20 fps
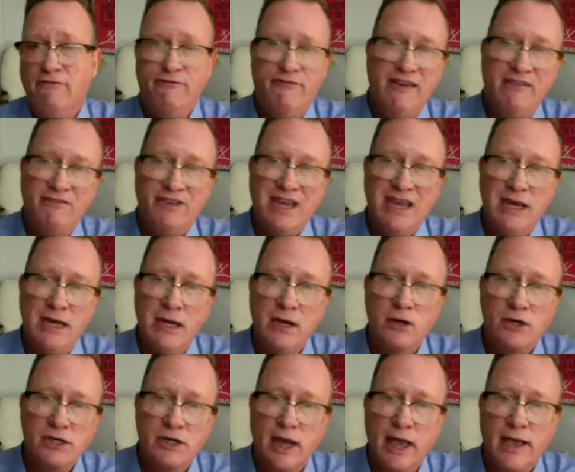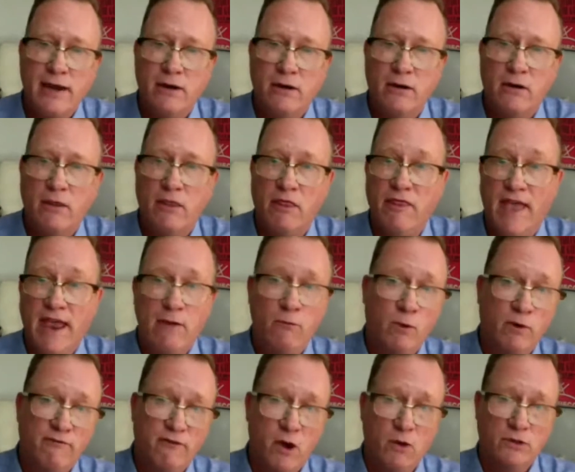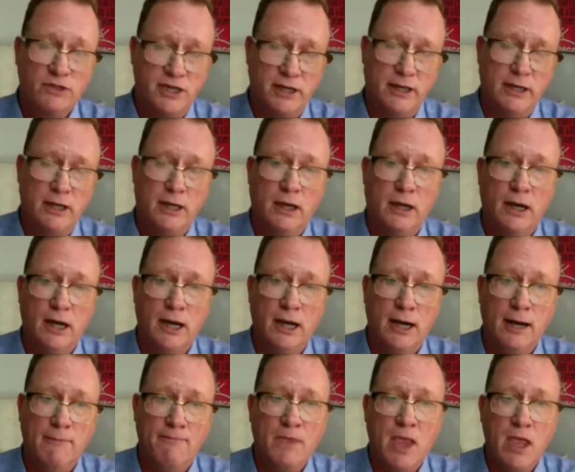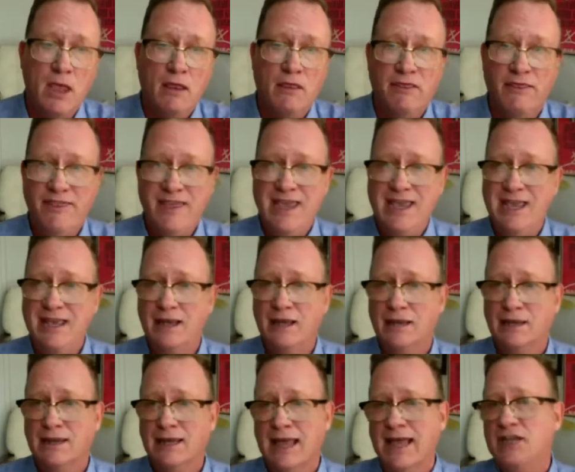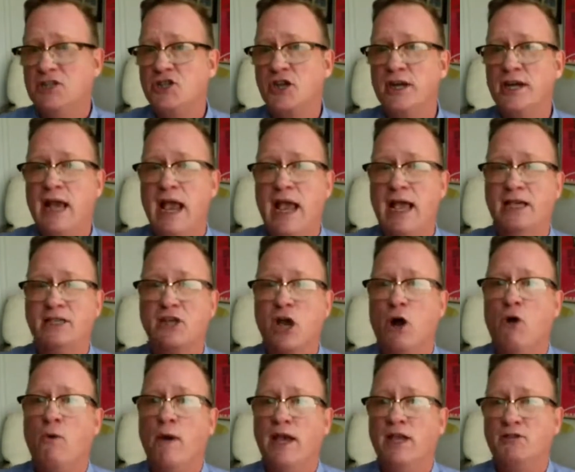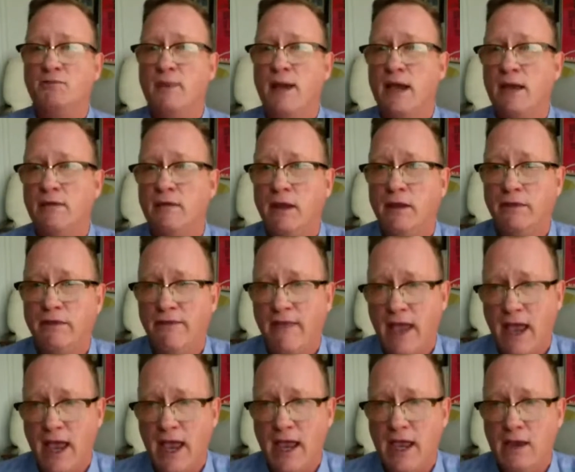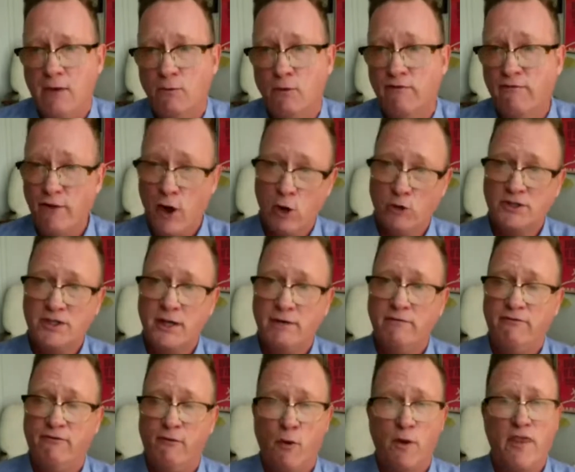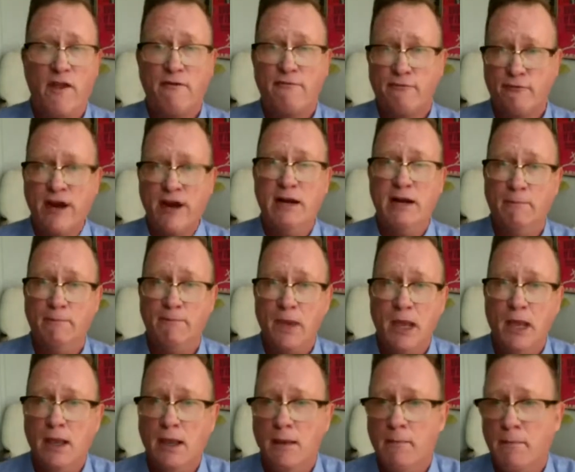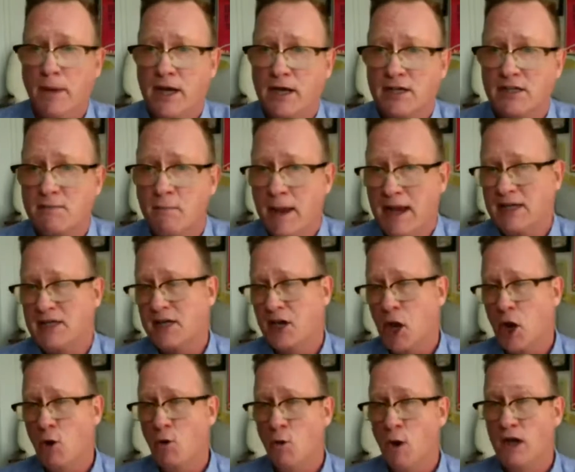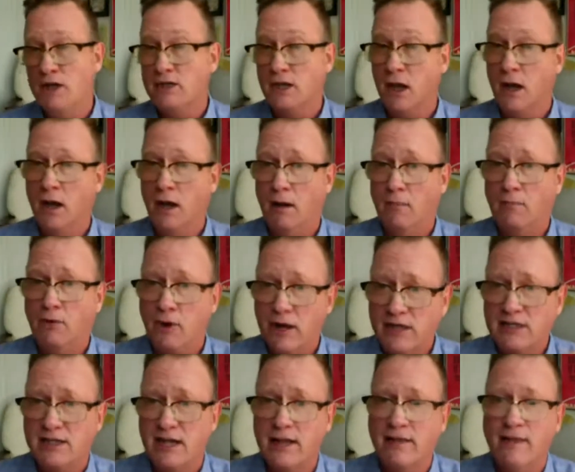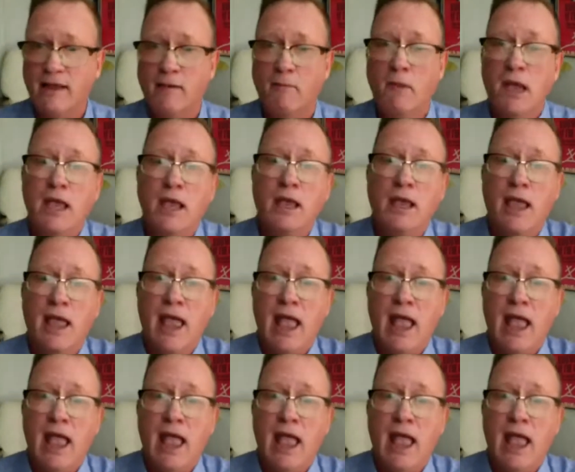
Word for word: and 15 years later, they revolted. Um, the legend has always been that they revolted for their freedom because Mexico was oppressing them.